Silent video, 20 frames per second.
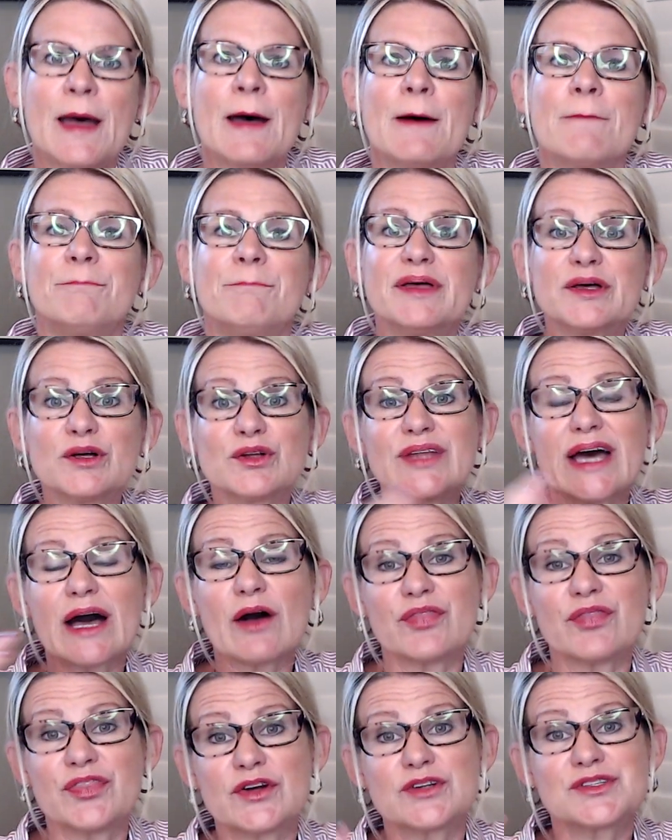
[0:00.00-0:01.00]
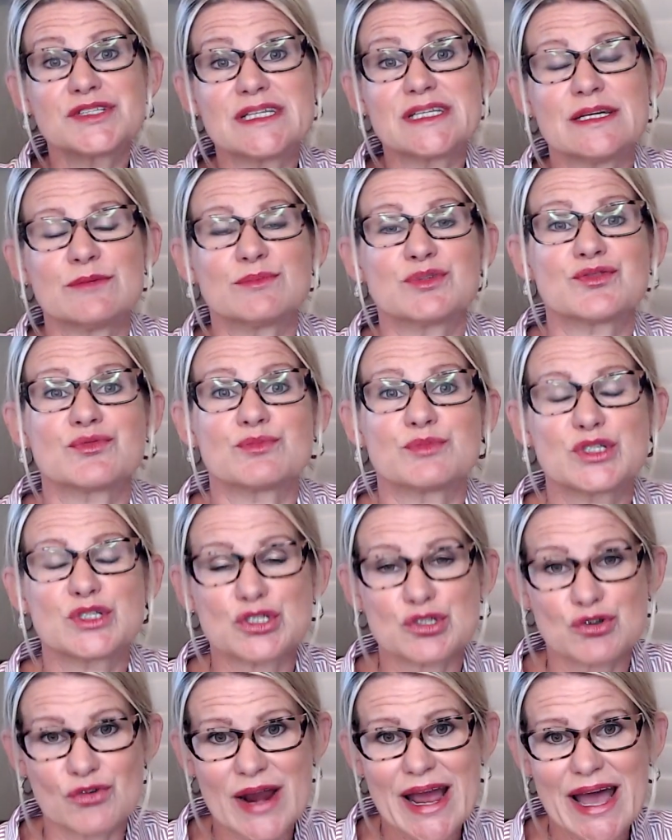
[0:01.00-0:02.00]
build out their teams from
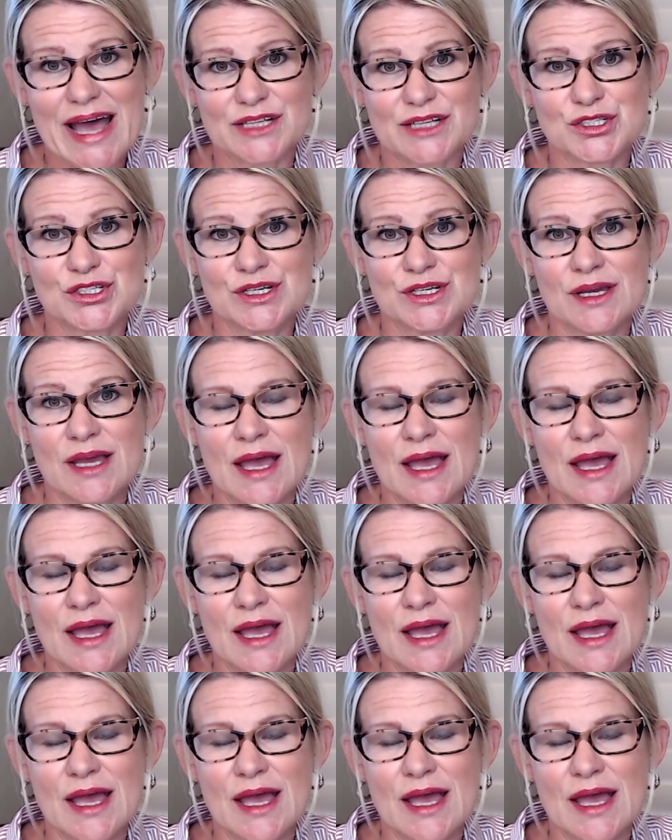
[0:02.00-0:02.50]
scratch?